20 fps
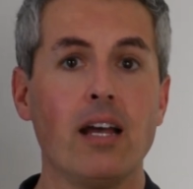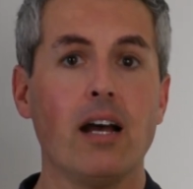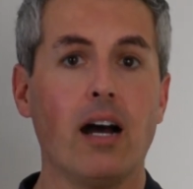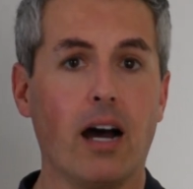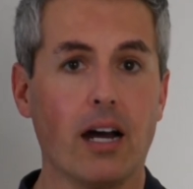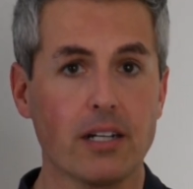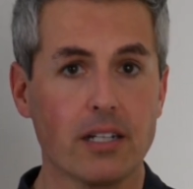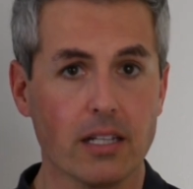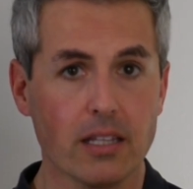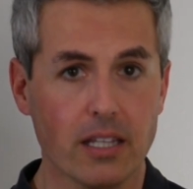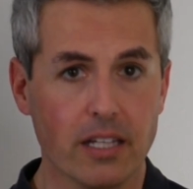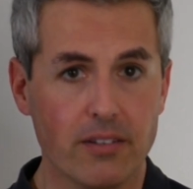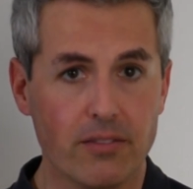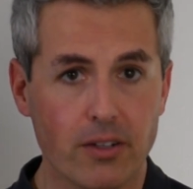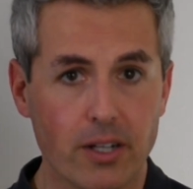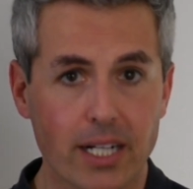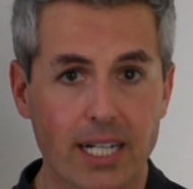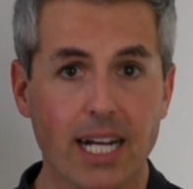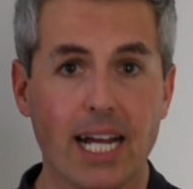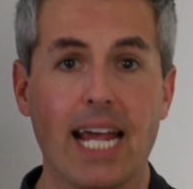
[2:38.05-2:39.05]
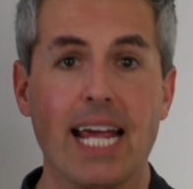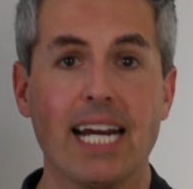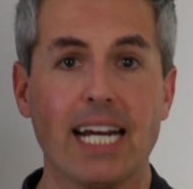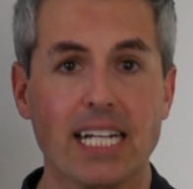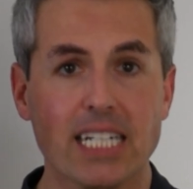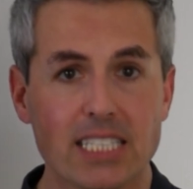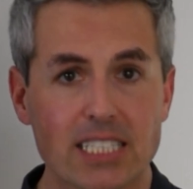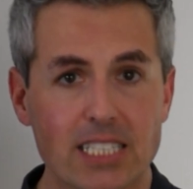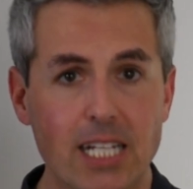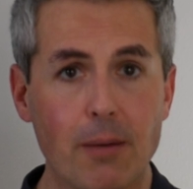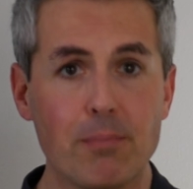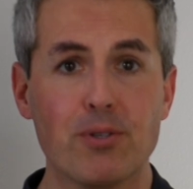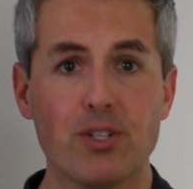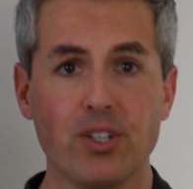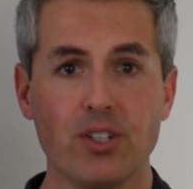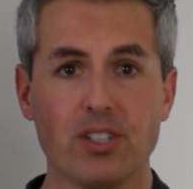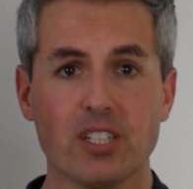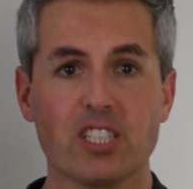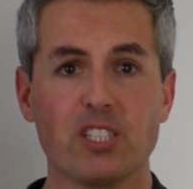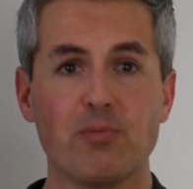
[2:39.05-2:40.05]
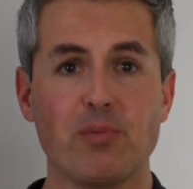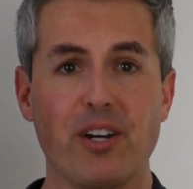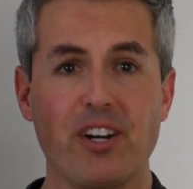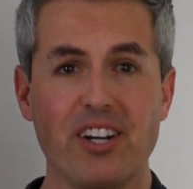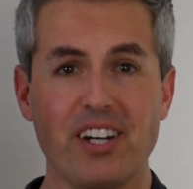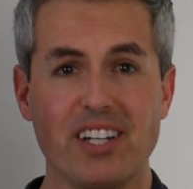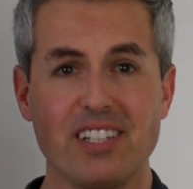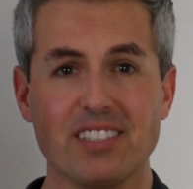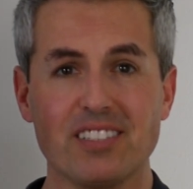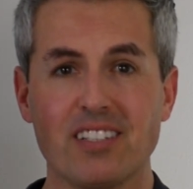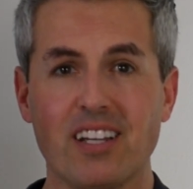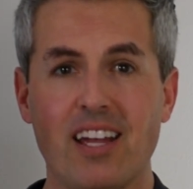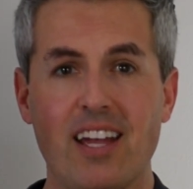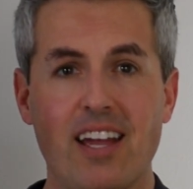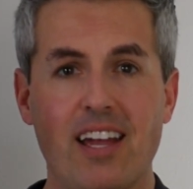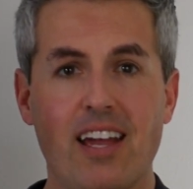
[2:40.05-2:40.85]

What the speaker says: on delivering an exceptional experience.